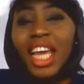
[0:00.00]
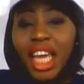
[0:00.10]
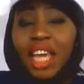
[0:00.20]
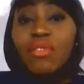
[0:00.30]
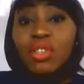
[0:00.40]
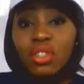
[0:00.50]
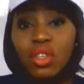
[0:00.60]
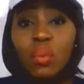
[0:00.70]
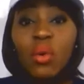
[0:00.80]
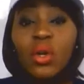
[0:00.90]
If you're
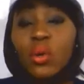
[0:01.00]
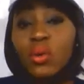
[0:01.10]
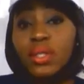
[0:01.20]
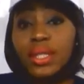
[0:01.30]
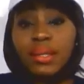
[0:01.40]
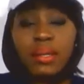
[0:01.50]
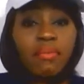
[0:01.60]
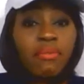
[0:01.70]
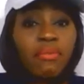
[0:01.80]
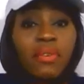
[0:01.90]
someone who is
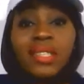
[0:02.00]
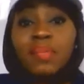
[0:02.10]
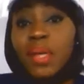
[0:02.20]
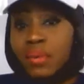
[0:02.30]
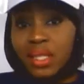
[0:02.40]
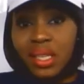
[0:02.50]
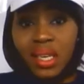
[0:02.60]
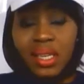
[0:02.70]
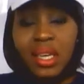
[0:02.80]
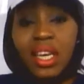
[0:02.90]
free
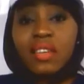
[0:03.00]
spirited,